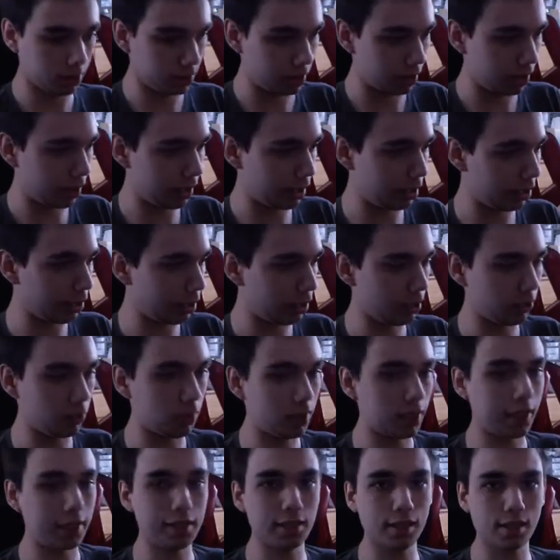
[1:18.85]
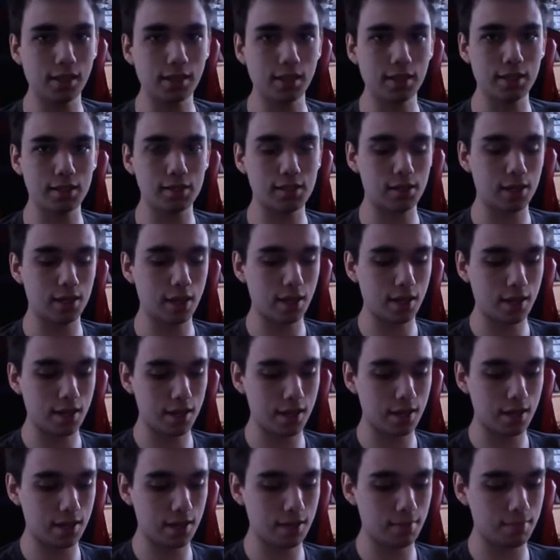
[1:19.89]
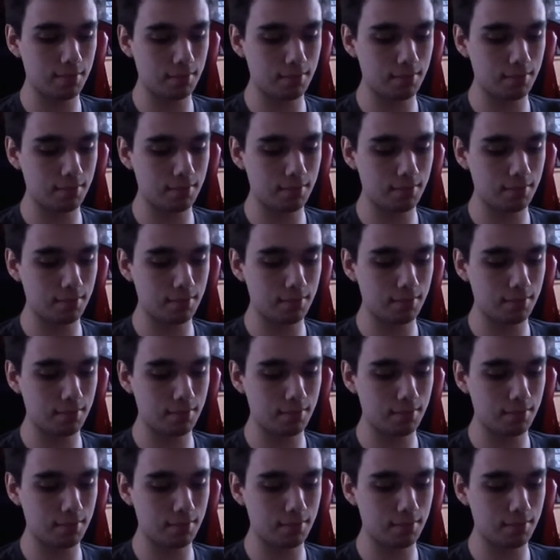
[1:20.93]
And uh, what I did is that I